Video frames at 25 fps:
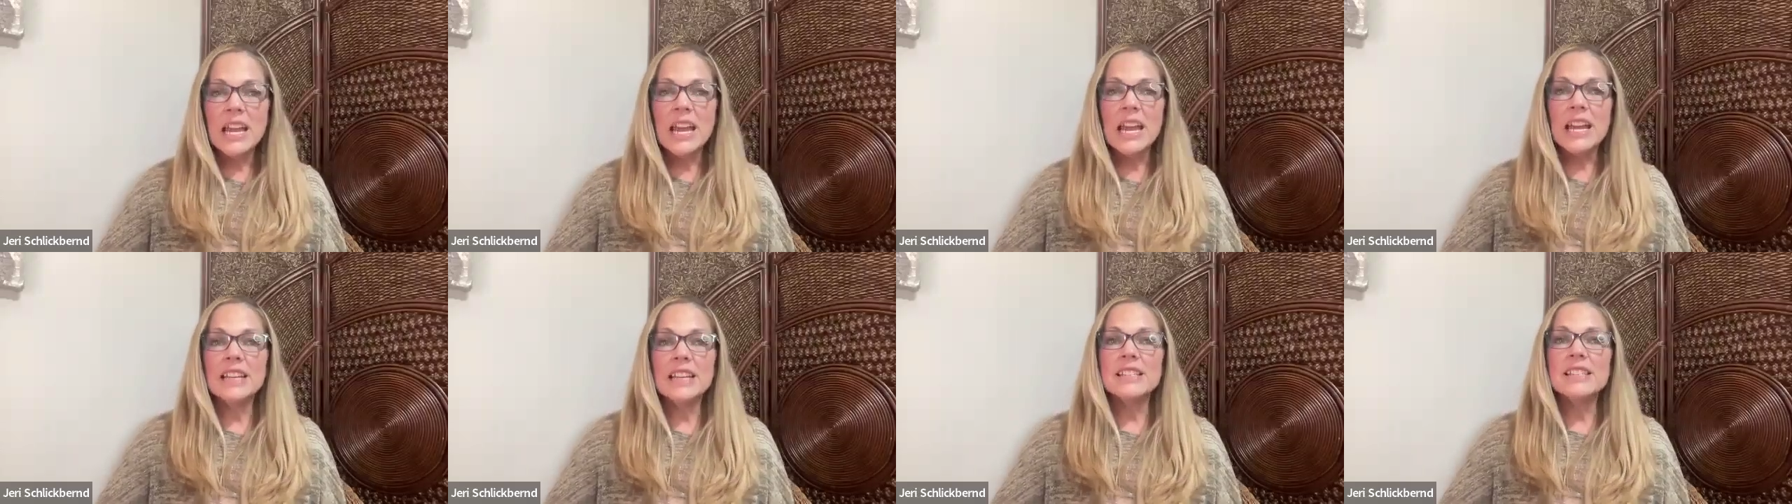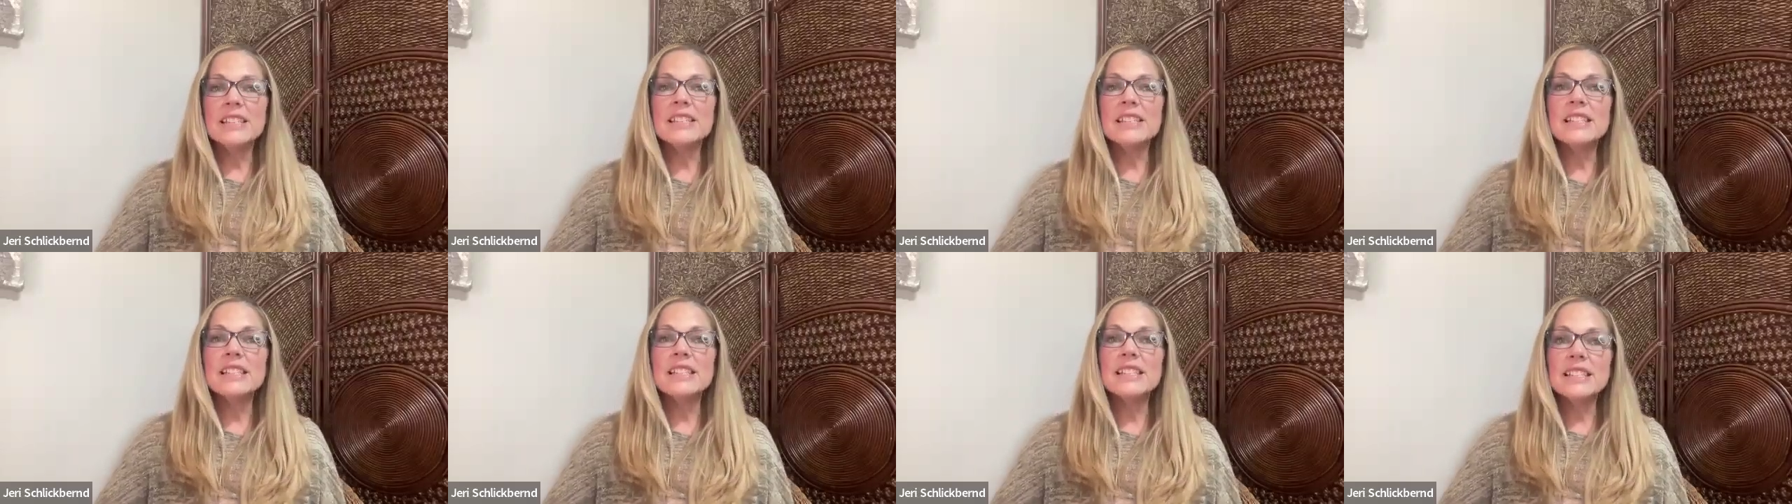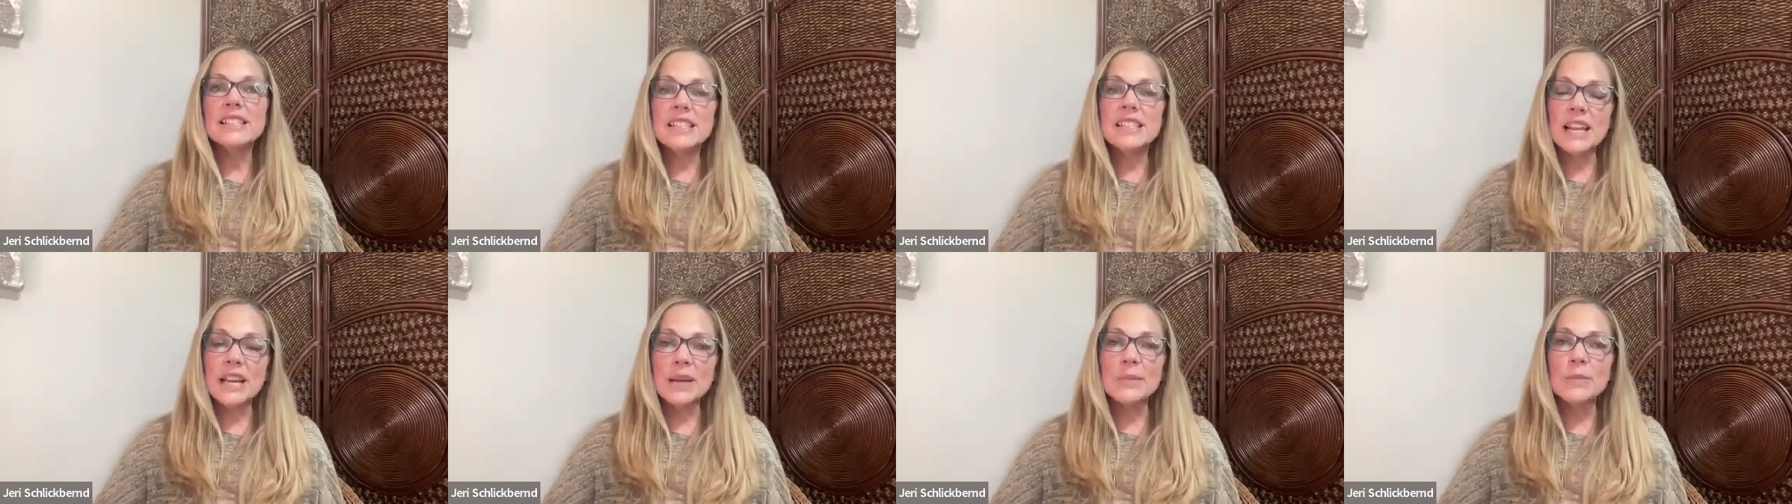And it's the
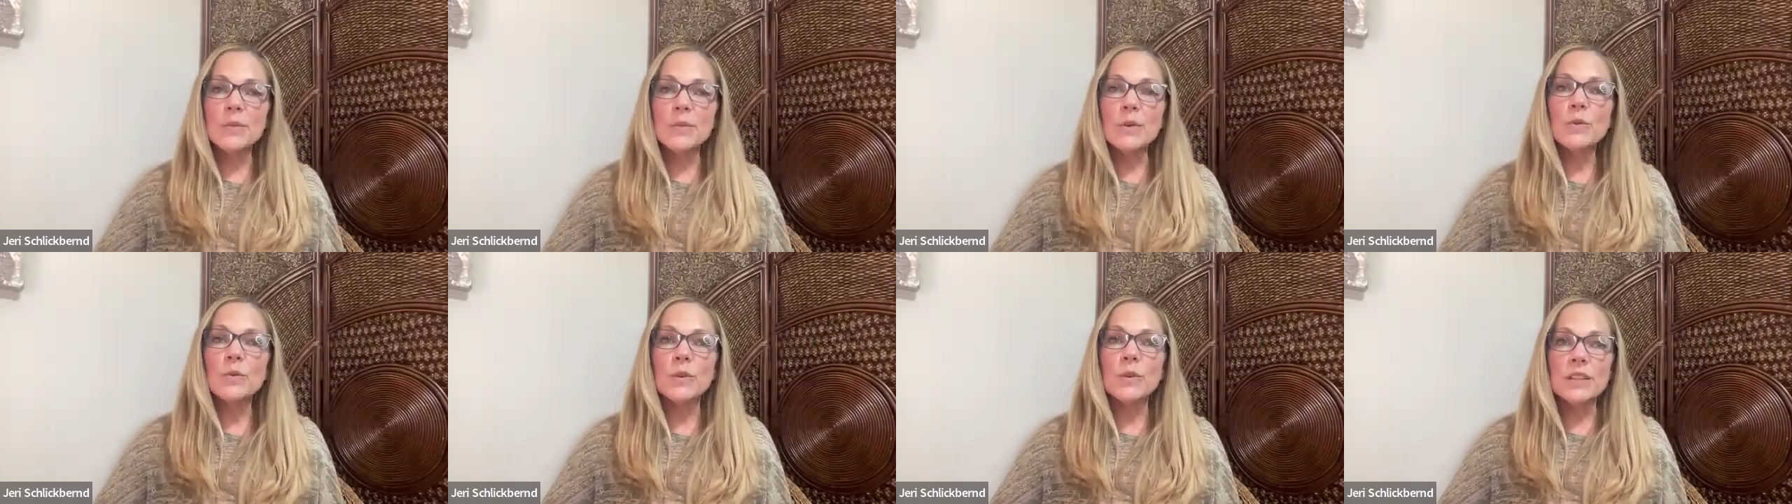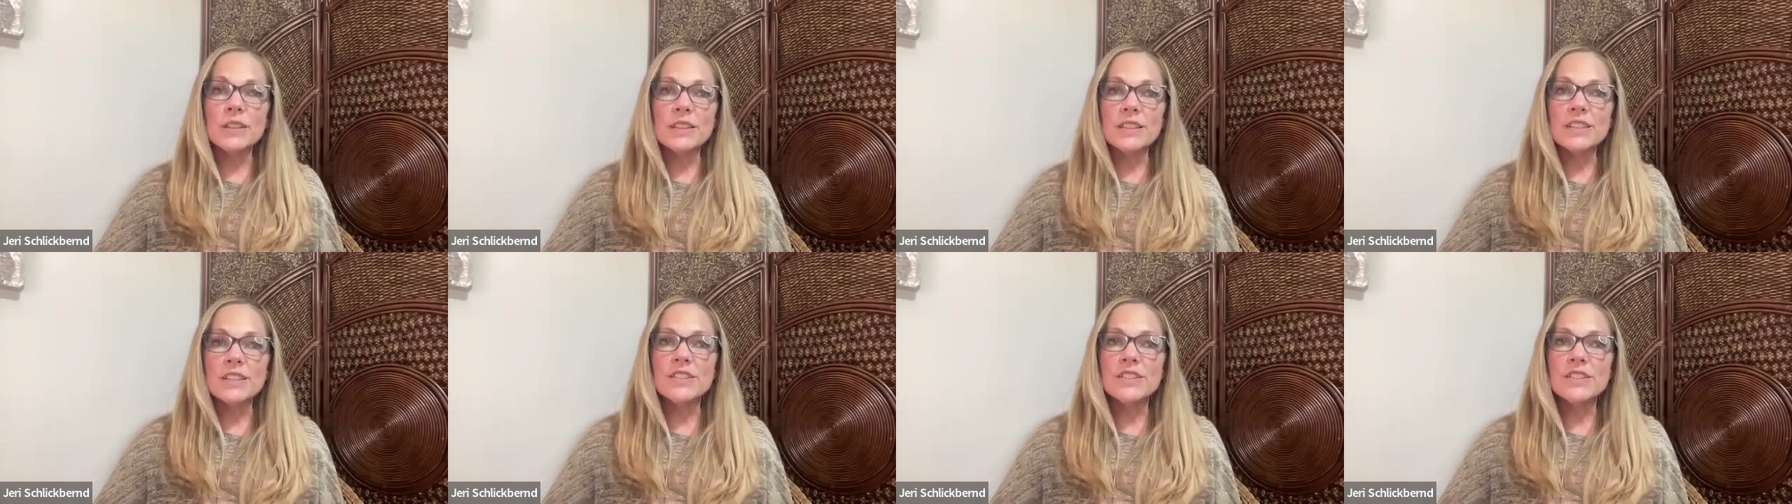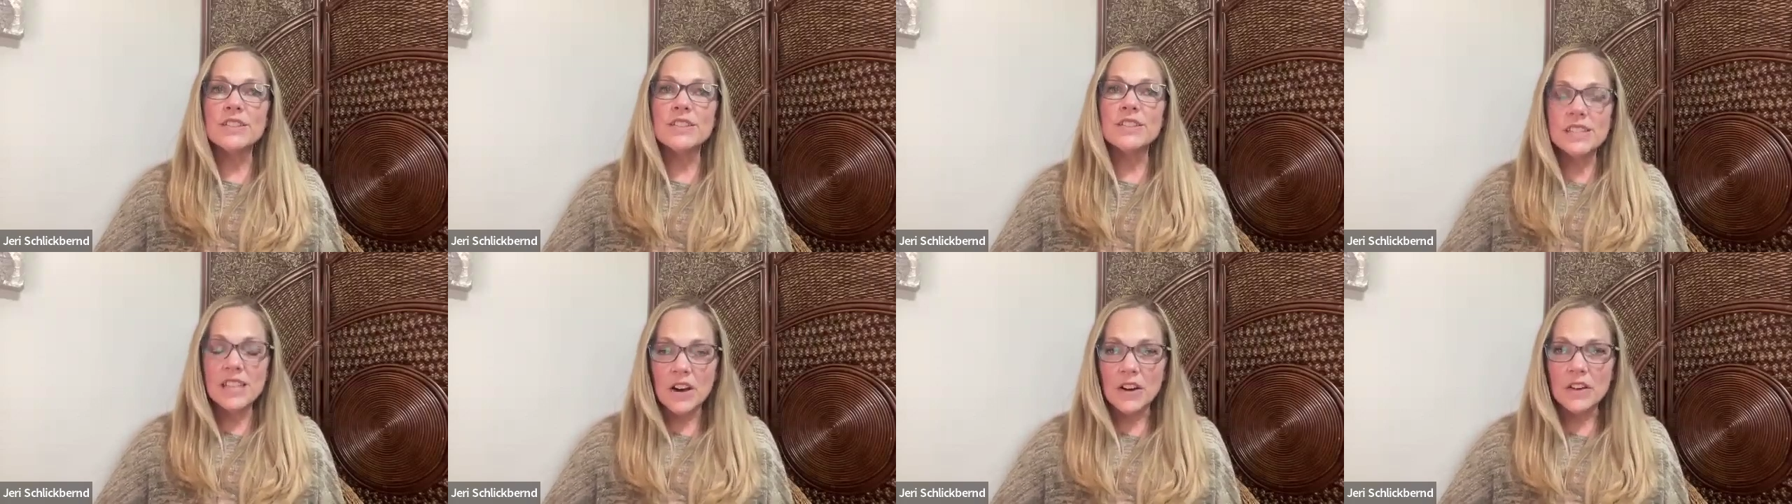same with
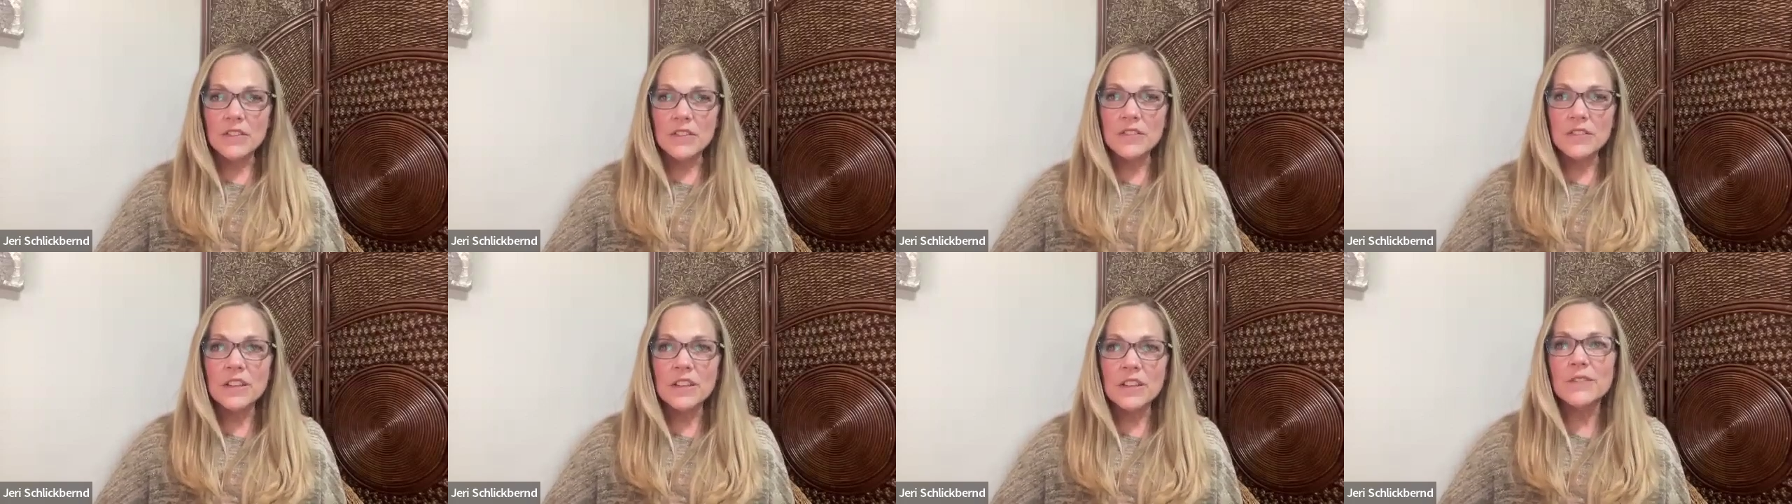yourself.